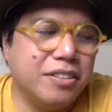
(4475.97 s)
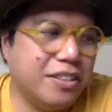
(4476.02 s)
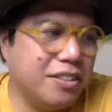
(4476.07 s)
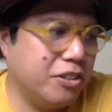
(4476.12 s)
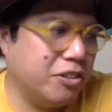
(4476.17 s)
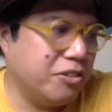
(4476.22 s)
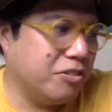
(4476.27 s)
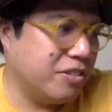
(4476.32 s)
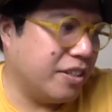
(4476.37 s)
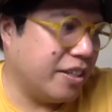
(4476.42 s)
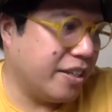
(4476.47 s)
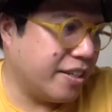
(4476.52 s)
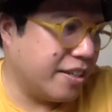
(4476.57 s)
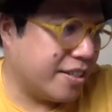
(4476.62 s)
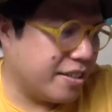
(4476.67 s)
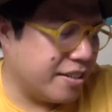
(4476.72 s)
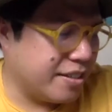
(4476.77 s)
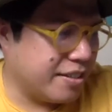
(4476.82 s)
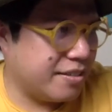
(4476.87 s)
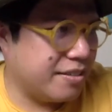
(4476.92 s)
you know,
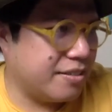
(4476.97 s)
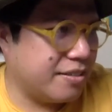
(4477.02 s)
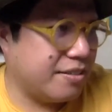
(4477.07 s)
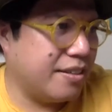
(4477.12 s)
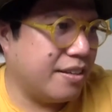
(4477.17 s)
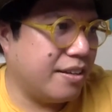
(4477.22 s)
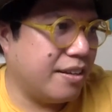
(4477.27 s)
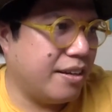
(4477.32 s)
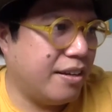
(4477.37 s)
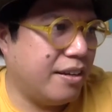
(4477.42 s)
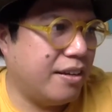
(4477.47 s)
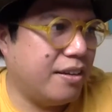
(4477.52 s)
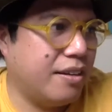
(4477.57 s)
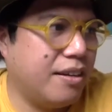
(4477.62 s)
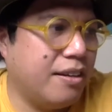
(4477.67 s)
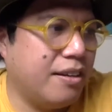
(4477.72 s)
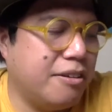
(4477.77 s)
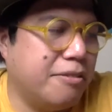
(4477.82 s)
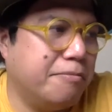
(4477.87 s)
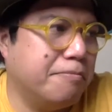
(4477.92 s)
like,
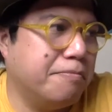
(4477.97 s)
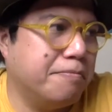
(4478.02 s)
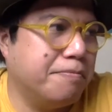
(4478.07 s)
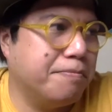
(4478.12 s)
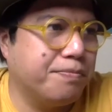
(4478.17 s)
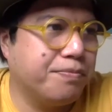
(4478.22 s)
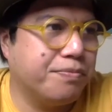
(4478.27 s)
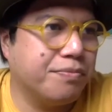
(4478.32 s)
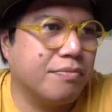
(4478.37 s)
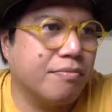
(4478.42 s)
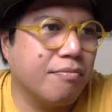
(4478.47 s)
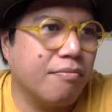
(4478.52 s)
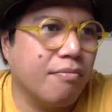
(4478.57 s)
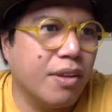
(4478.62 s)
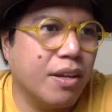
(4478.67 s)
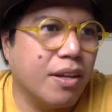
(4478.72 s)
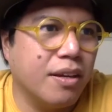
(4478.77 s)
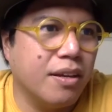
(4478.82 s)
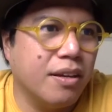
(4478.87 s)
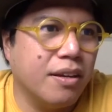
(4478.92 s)

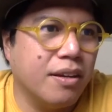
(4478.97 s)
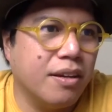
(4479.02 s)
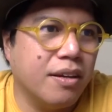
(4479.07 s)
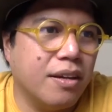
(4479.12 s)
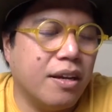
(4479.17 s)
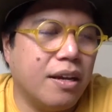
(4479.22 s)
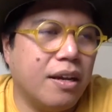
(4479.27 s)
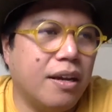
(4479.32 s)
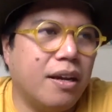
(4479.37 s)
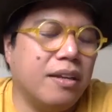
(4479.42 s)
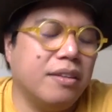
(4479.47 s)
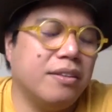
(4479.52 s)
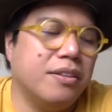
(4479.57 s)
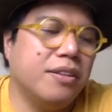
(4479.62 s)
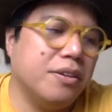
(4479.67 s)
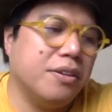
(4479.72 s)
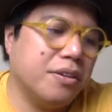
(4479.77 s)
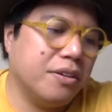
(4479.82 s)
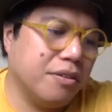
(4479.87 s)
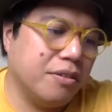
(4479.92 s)
I
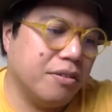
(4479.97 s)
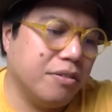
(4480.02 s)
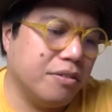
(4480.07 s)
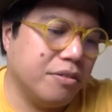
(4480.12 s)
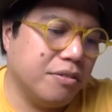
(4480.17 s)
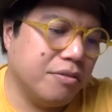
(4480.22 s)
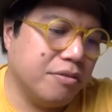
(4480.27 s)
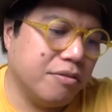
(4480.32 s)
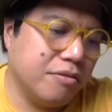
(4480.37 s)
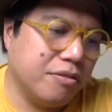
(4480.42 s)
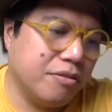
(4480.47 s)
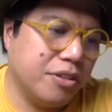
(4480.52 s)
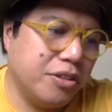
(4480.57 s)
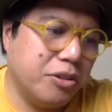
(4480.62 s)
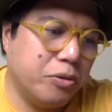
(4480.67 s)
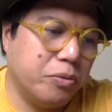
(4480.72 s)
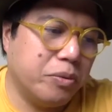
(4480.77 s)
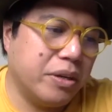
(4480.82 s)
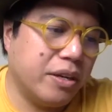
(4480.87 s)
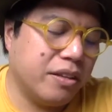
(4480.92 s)
think, you
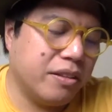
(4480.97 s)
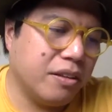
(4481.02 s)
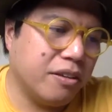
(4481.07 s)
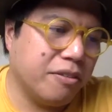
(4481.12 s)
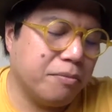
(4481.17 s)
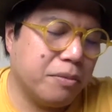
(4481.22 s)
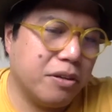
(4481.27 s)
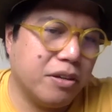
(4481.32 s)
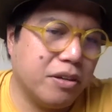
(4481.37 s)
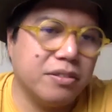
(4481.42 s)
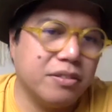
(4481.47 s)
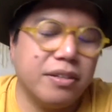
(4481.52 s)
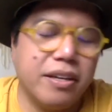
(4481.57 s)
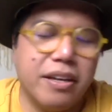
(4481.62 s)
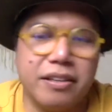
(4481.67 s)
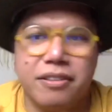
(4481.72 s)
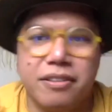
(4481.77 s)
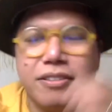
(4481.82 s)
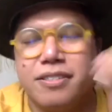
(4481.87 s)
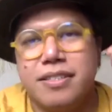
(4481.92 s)
know, when I think about
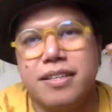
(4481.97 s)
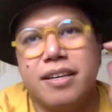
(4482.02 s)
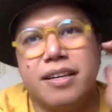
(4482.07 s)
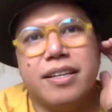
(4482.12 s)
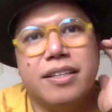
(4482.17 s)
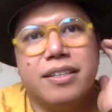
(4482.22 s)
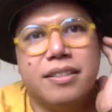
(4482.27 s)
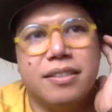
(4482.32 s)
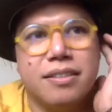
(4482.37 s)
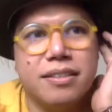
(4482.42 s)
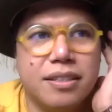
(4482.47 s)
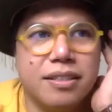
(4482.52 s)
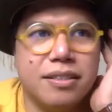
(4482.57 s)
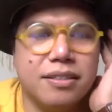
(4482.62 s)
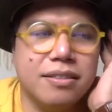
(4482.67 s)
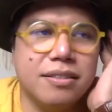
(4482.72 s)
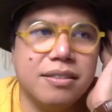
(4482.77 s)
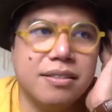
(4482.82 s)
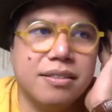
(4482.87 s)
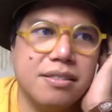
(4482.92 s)
ethnocide
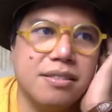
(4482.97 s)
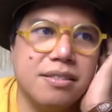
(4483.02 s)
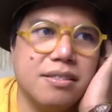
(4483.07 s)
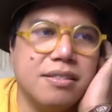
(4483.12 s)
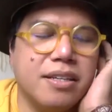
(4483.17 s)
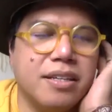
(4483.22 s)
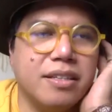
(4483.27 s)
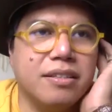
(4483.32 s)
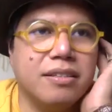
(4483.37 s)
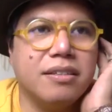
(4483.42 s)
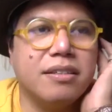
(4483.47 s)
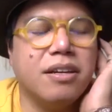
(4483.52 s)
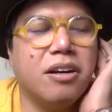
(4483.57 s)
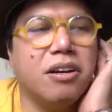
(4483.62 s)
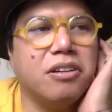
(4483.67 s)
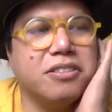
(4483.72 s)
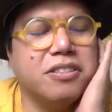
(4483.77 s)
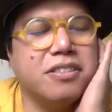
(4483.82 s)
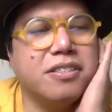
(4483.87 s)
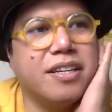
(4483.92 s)
and
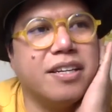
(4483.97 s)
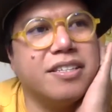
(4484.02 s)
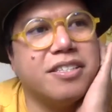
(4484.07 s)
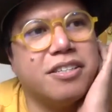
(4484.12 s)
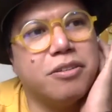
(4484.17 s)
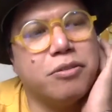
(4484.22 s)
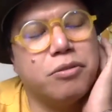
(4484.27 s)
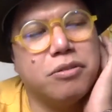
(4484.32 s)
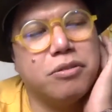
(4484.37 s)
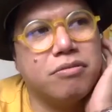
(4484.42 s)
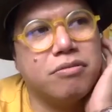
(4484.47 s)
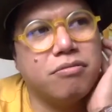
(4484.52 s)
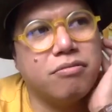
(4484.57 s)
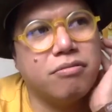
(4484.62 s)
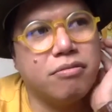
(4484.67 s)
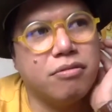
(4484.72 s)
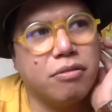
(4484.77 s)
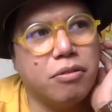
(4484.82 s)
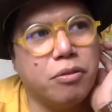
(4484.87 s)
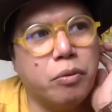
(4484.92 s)
colonization,
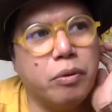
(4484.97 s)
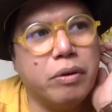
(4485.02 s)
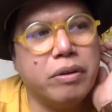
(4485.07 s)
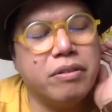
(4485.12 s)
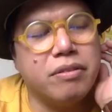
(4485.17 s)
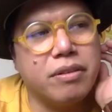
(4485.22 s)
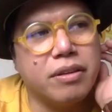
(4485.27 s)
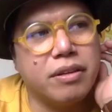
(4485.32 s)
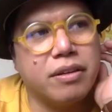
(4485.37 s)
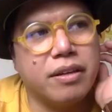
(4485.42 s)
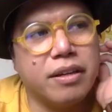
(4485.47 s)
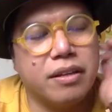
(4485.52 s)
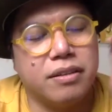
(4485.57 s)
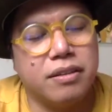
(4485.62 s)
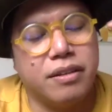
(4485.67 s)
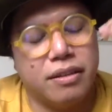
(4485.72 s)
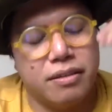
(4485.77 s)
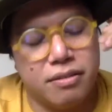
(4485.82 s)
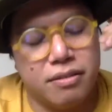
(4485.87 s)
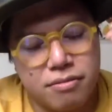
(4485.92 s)
one thing,
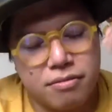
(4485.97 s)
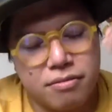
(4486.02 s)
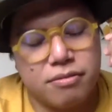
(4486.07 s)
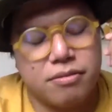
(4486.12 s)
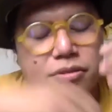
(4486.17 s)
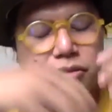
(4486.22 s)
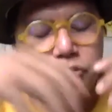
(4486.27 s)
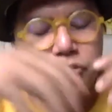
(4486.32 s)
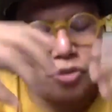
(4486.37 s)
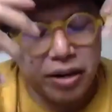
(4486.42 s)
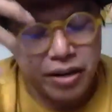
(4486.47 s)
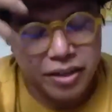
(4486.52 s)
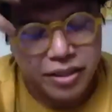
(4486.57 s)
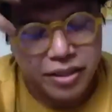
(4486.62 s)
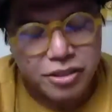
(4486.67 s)
and trying